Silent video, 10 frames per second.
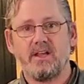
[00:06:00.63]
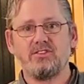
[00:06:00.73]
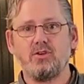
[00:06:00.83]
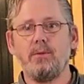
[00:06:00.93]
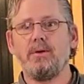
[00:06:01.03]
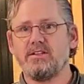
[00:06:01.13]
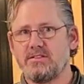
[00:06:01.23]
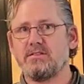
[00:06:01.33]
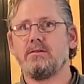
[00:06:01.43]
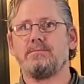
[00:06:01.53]
It's good, but
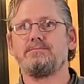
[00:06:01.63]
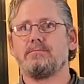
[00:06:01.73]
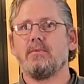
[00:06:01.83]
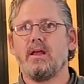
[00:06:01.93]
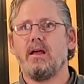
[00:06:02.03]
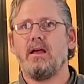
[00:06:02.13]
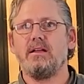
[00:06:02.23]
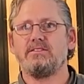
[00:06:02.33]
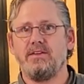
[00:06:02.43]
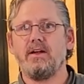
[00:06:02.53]
it's,
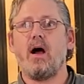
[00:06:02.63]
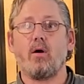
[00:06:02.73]
it's very